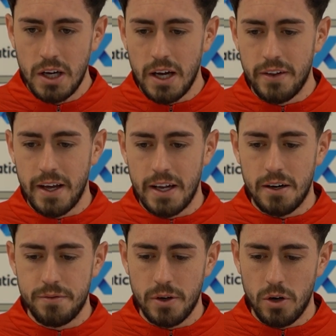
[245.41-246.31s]
and then
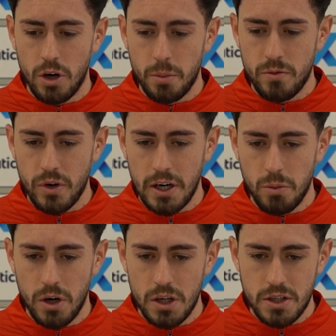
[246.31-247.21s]
I feel like we've really
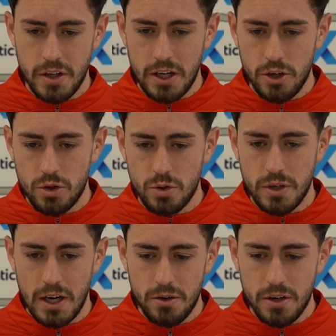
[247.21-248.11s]
worked on that and knuckled
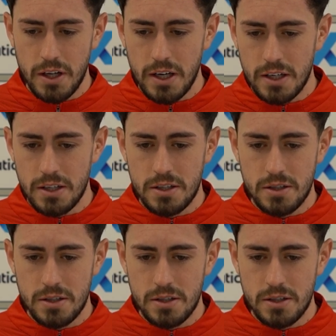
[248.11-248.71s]
down on it, and